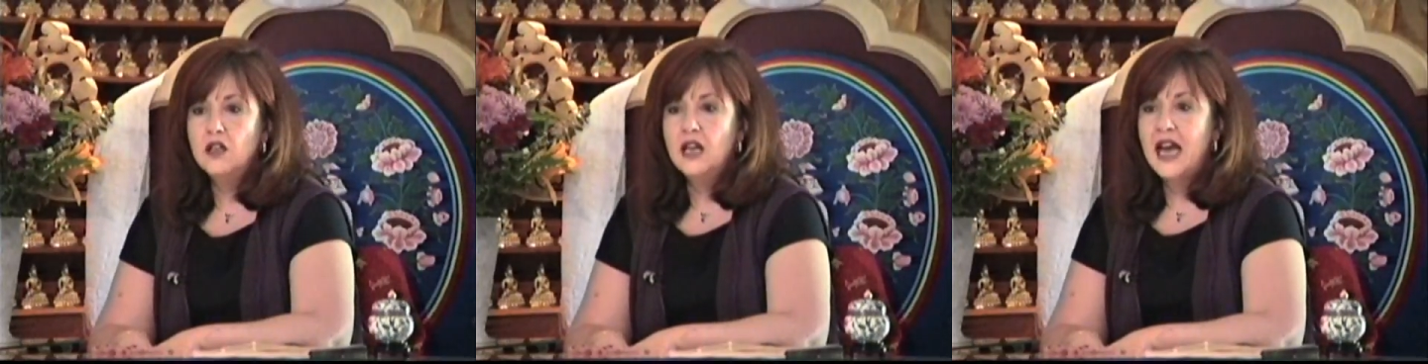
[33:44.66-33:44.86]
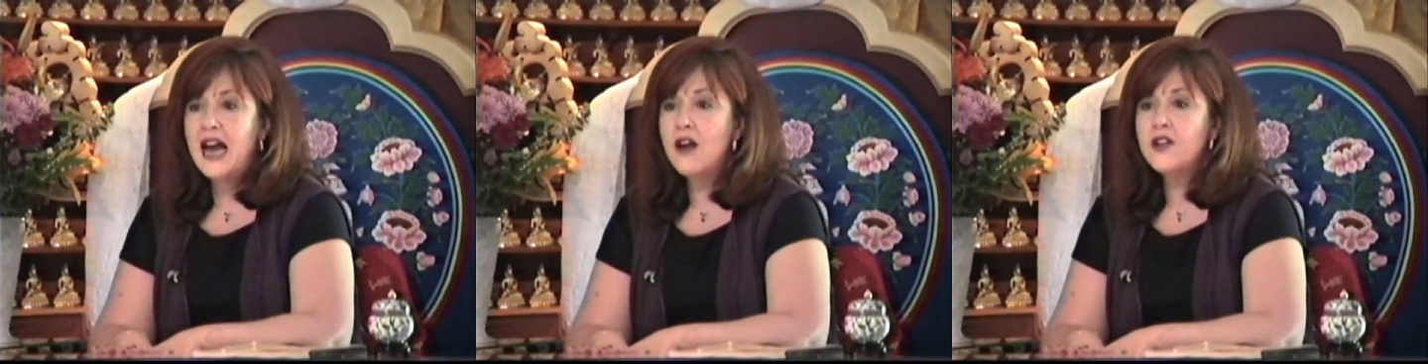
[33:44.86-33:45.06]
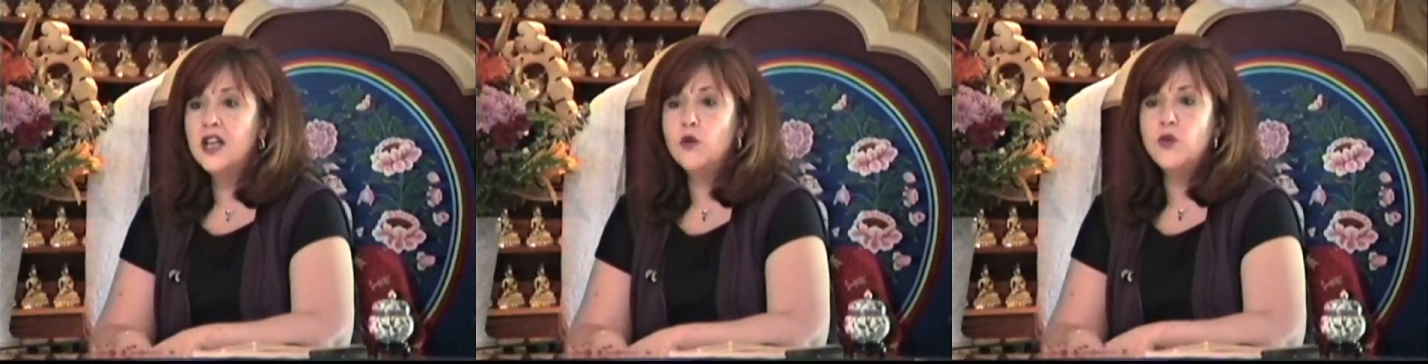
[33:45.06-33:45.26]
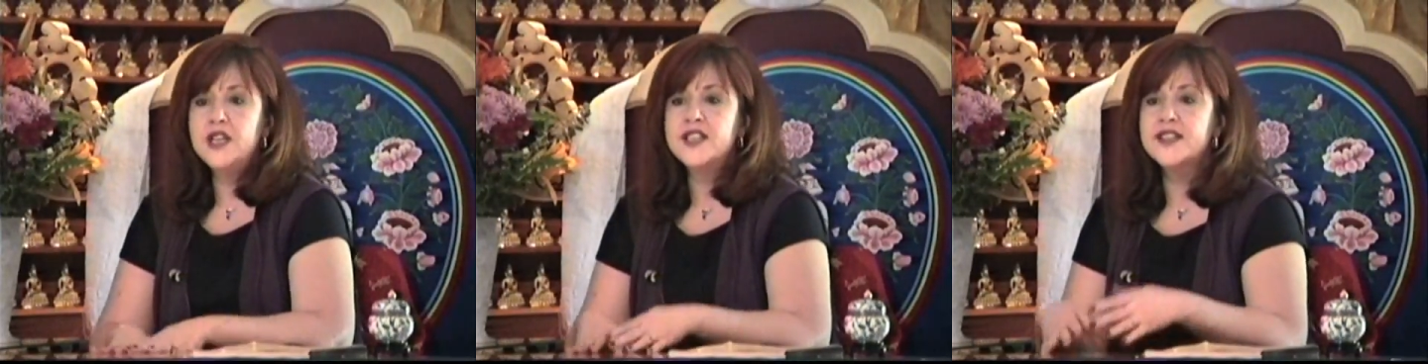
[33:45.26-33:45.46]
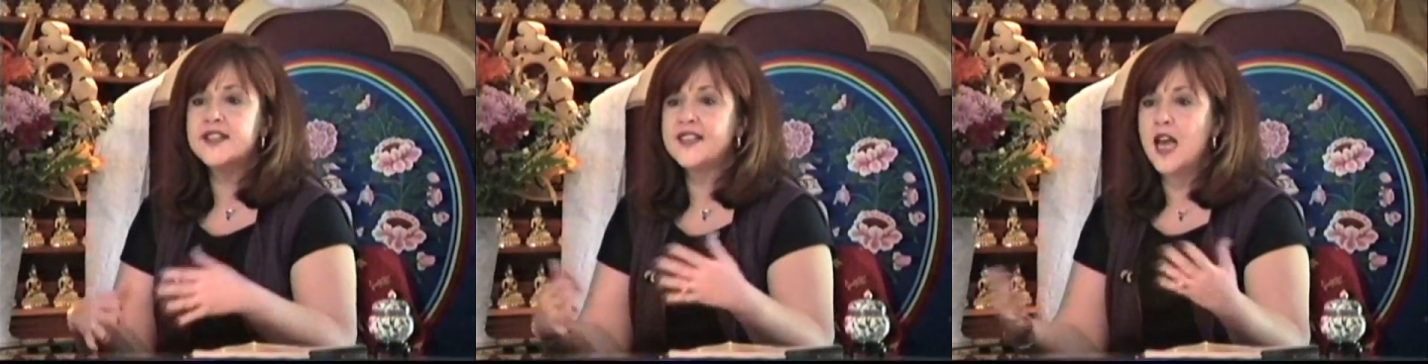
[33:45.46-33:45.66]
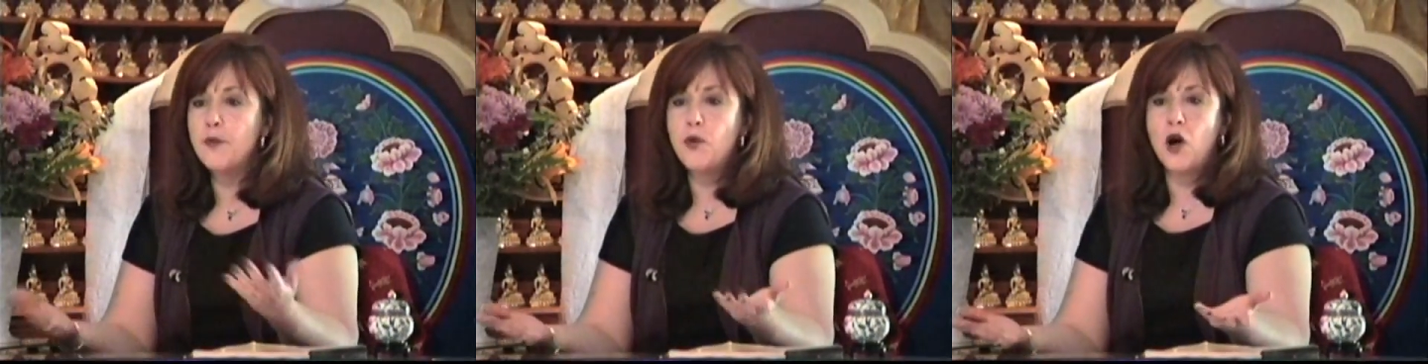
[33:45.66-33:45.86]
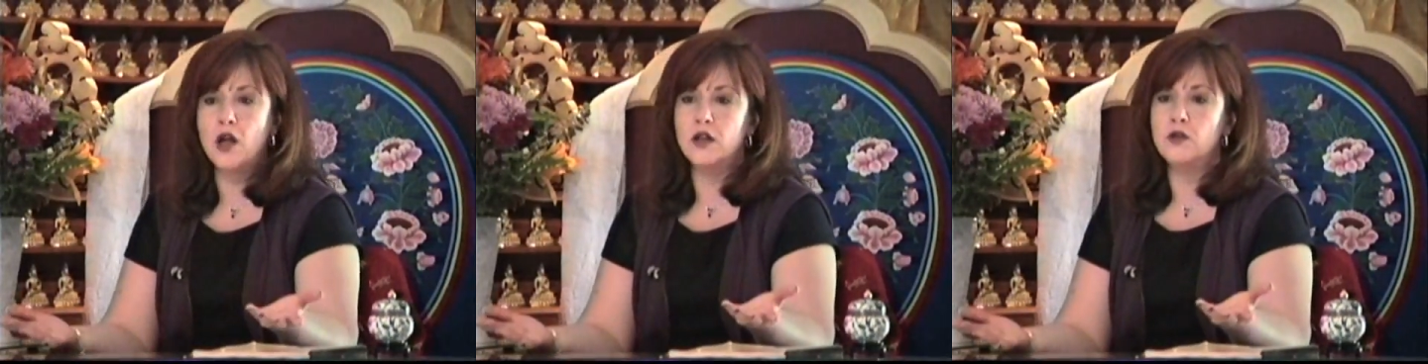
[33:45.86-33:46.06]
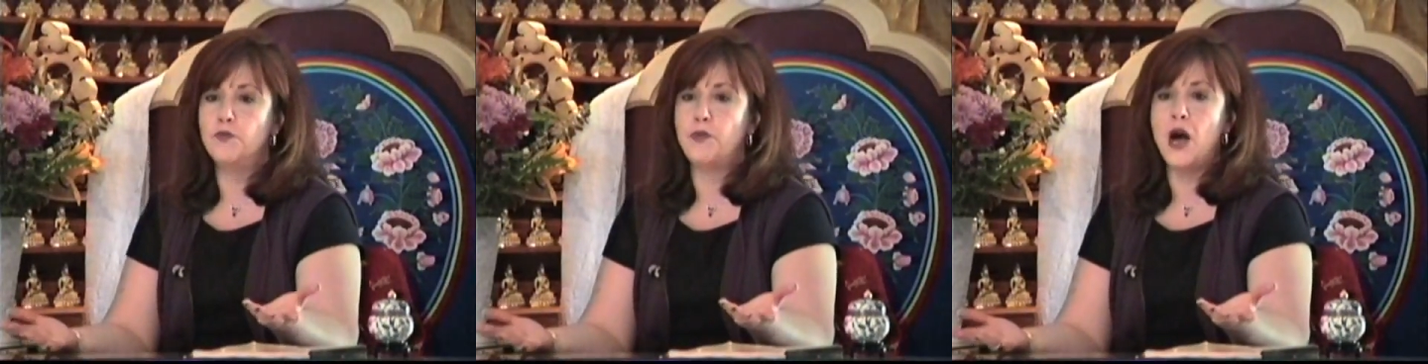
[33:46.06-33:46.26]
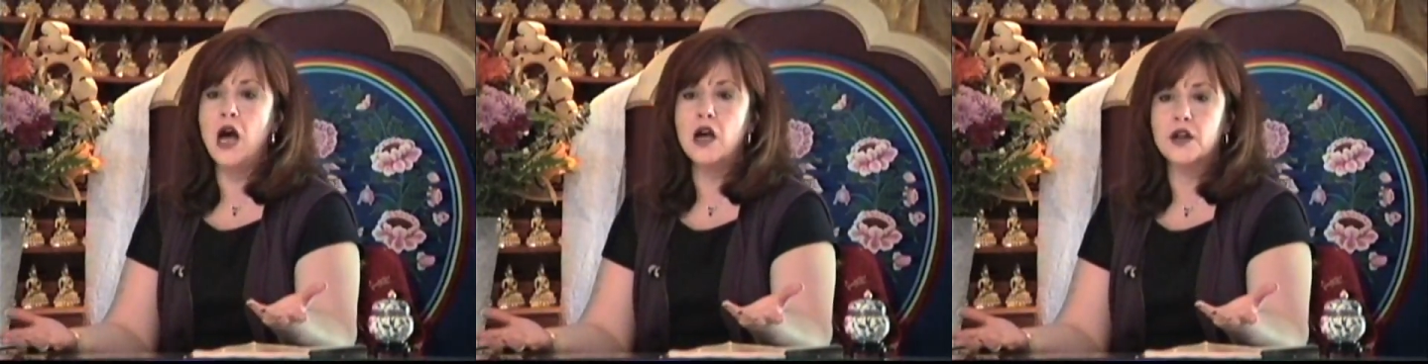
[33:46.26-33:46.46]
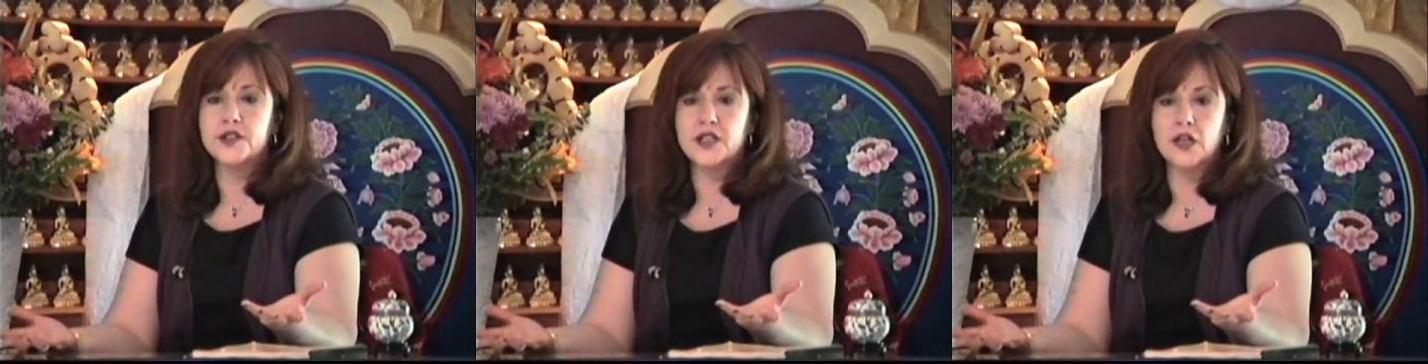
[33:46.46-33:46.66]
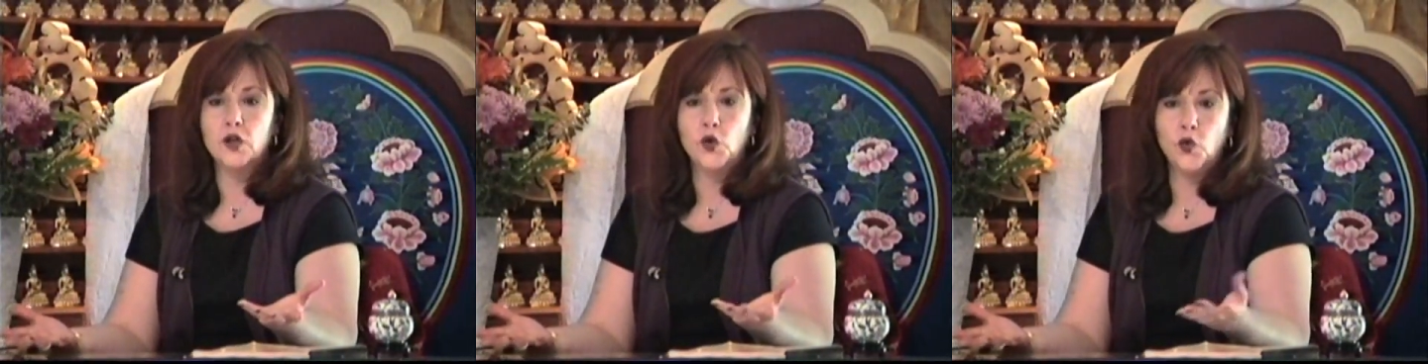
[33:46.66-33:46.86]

How can we step on bugs and